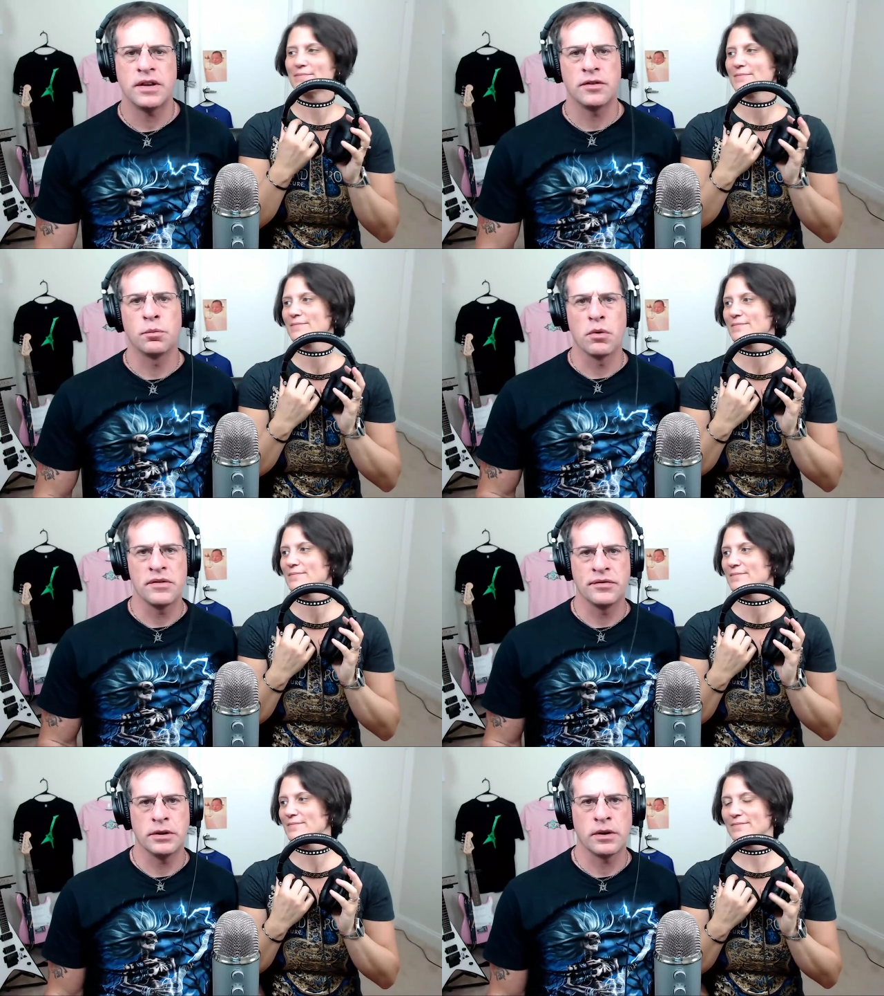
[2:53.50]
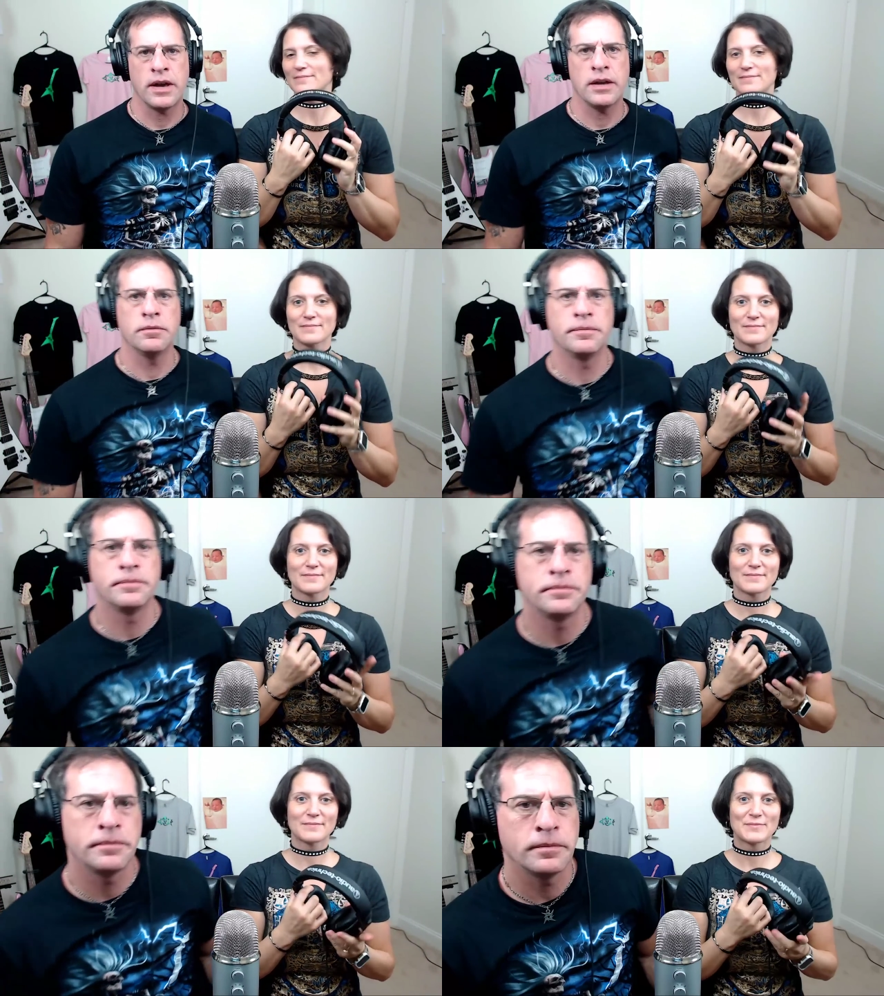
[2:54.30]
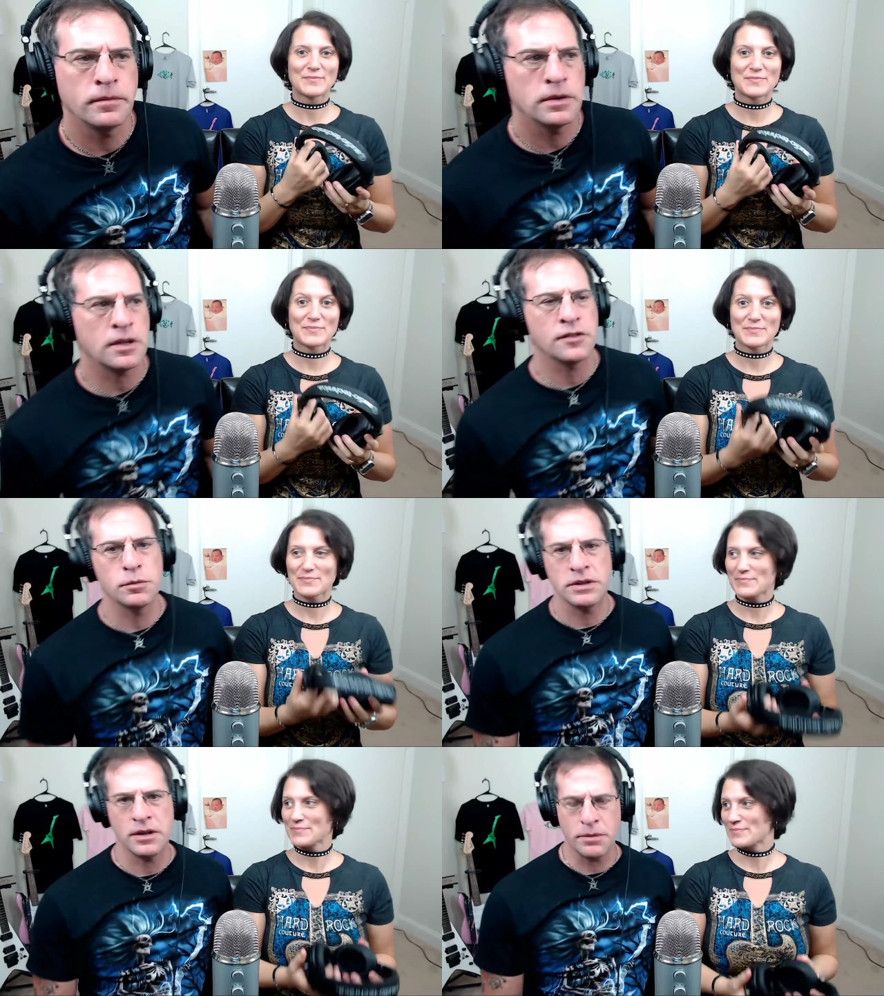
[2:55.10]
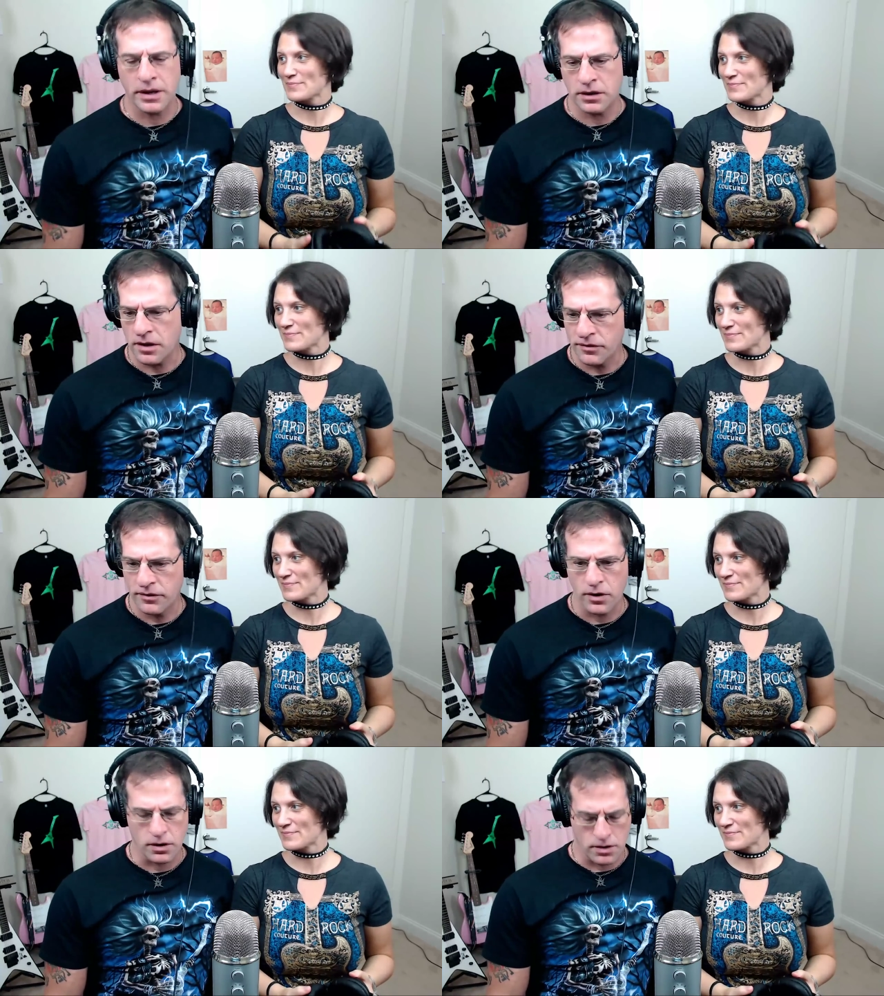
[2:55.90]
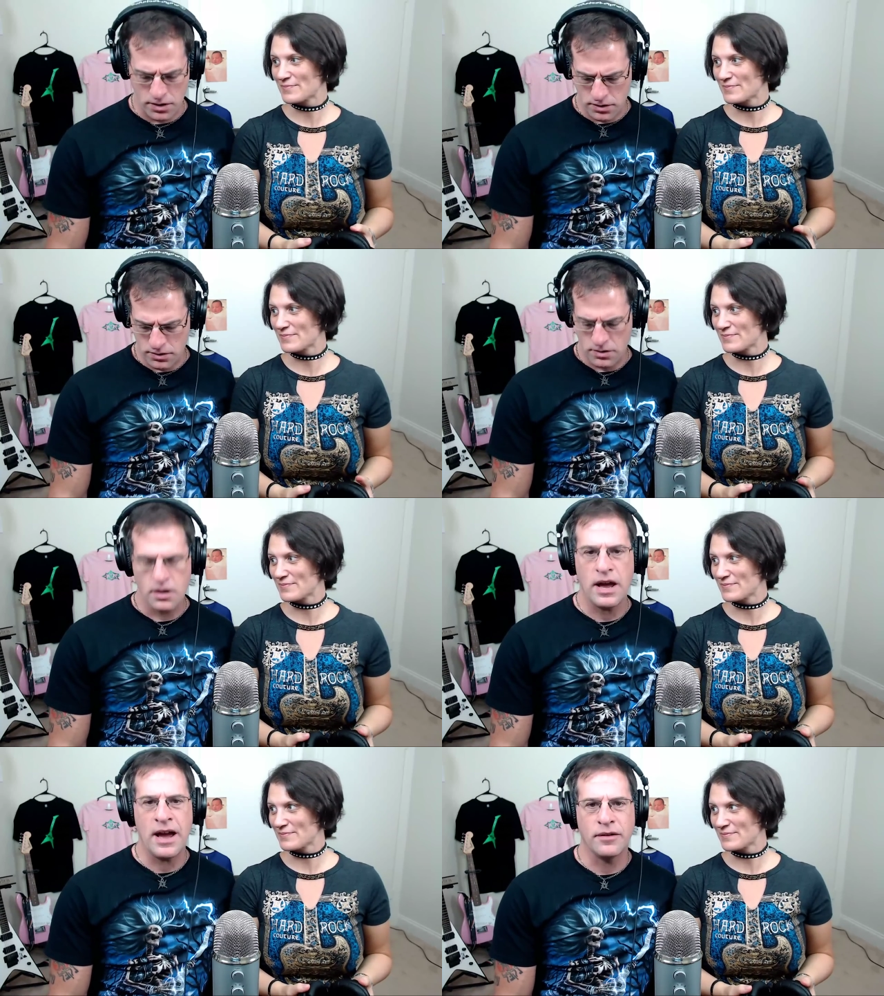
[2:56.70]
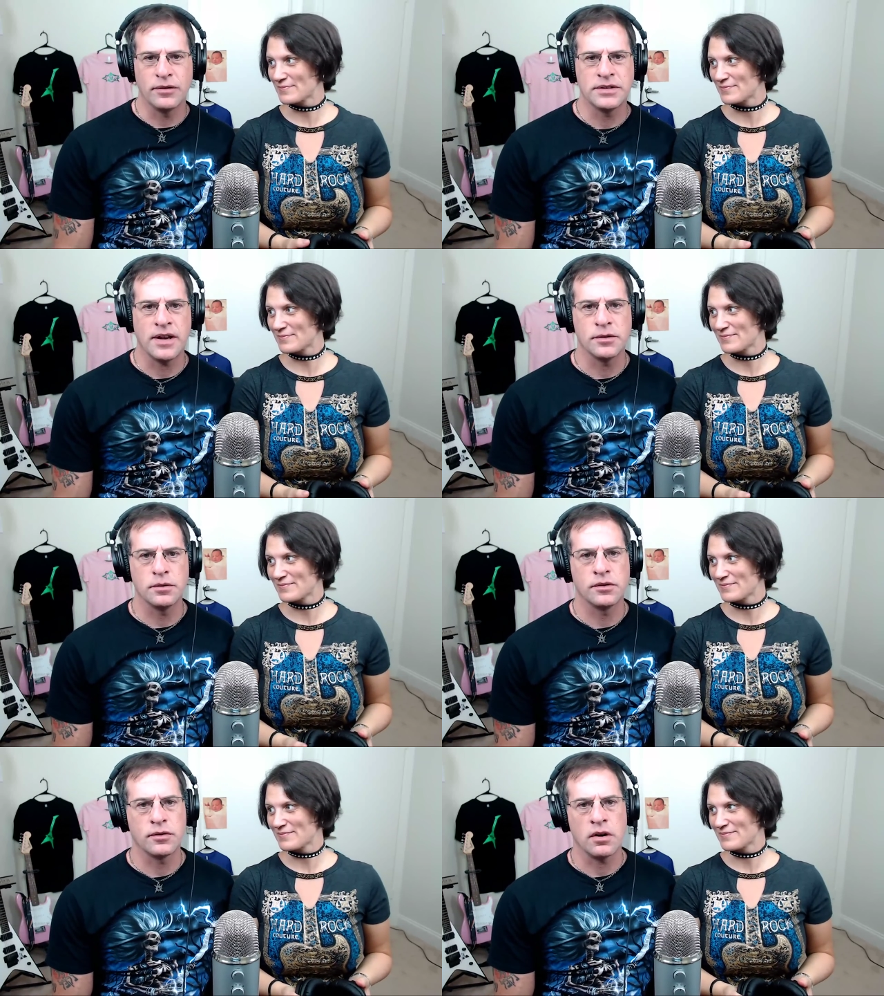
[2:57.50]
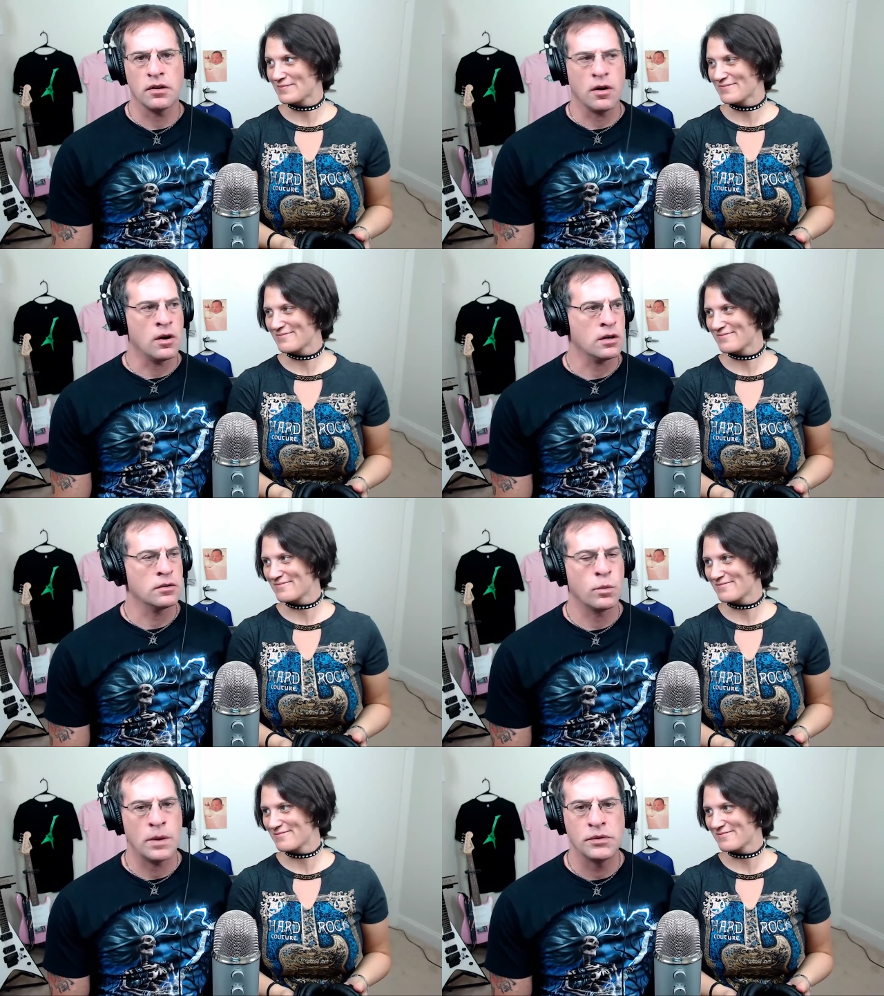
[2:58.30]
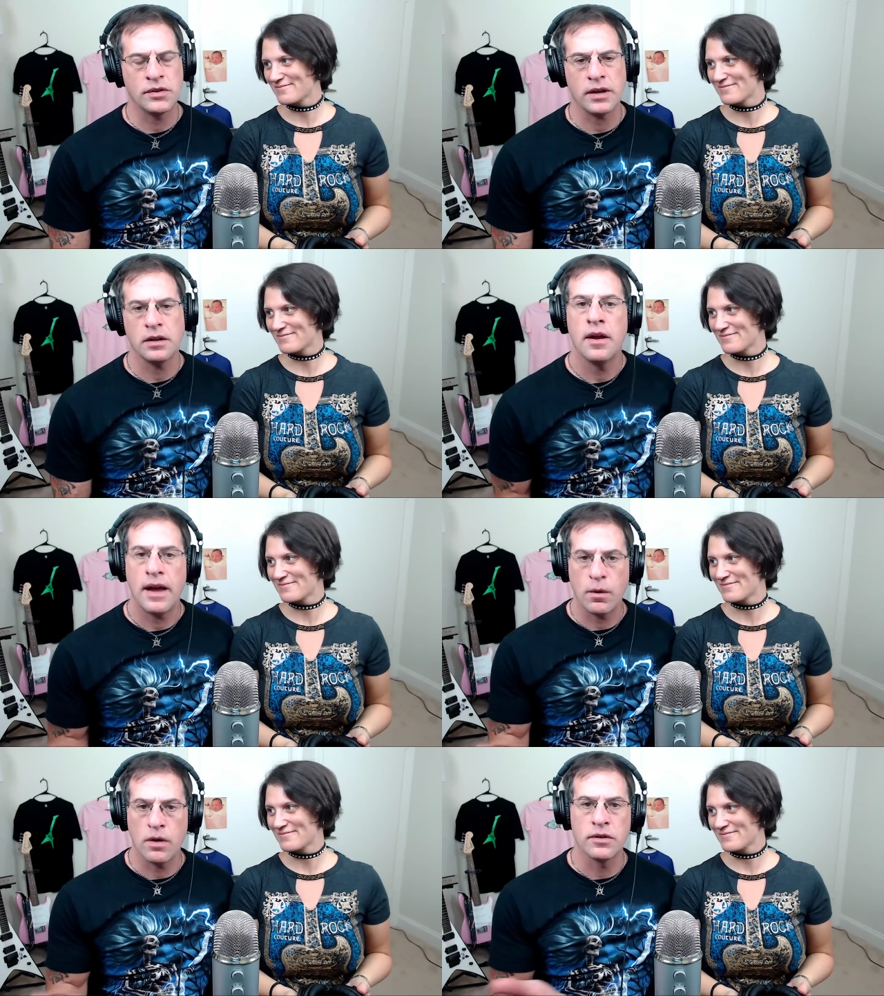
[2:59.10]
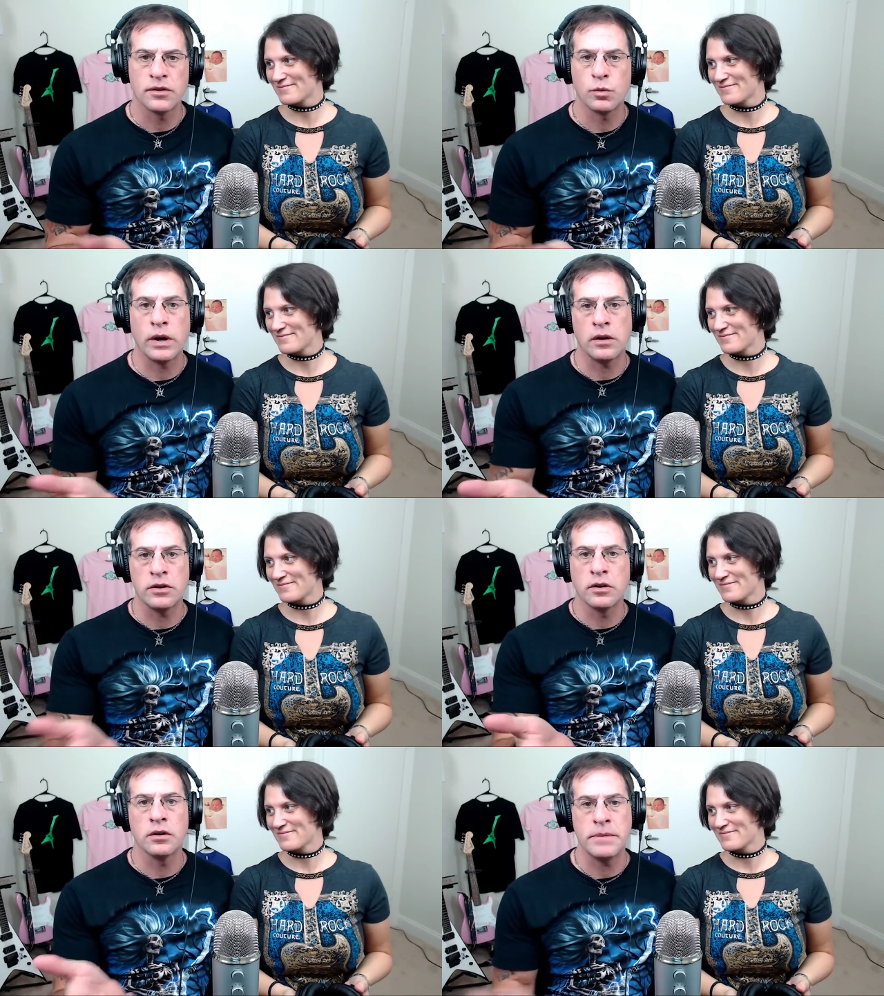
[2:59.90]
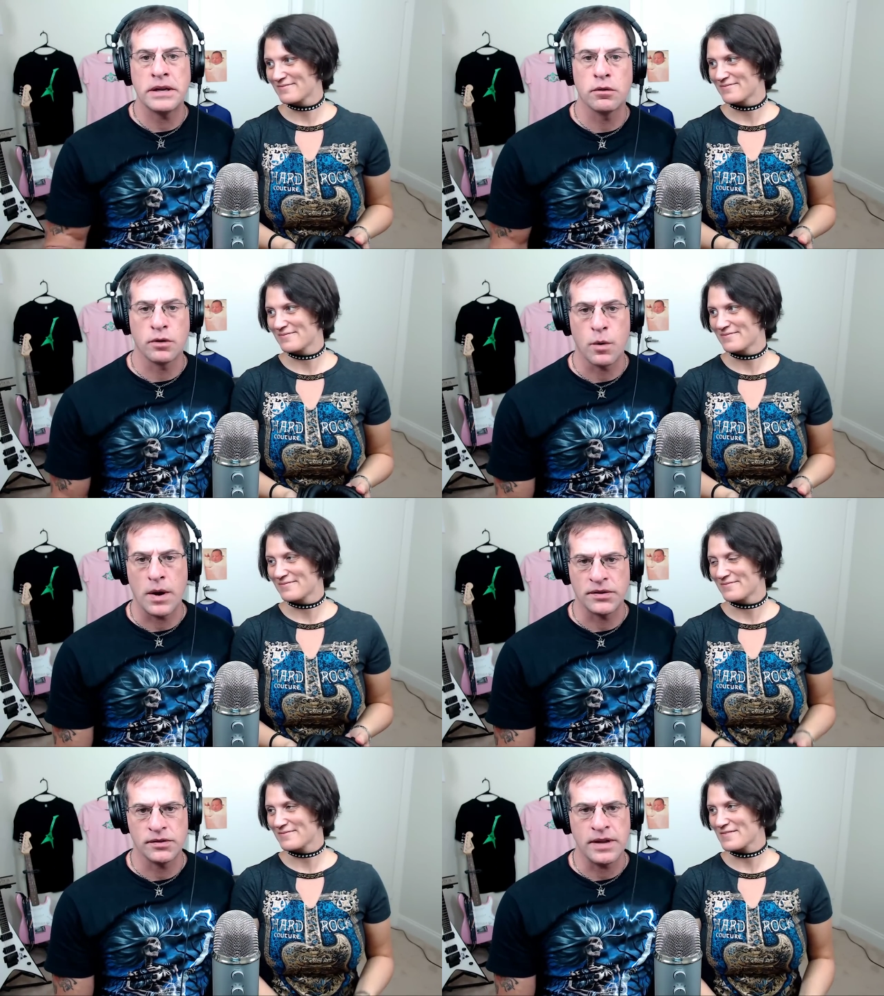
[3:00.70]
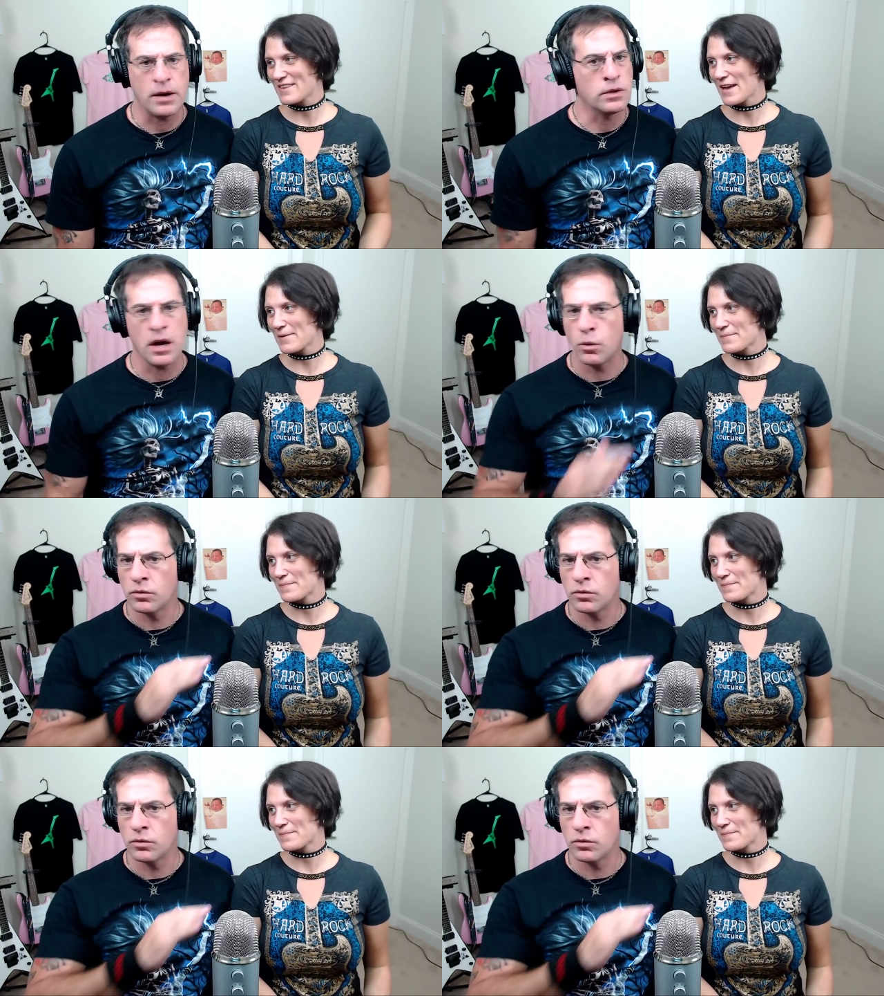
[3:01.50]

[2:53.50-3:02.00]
Speaker 1: this briefly, okay? You guys have been hit by enough of our uh, advertisements for our, our website. However, it's where you're going to make your requests now. We're not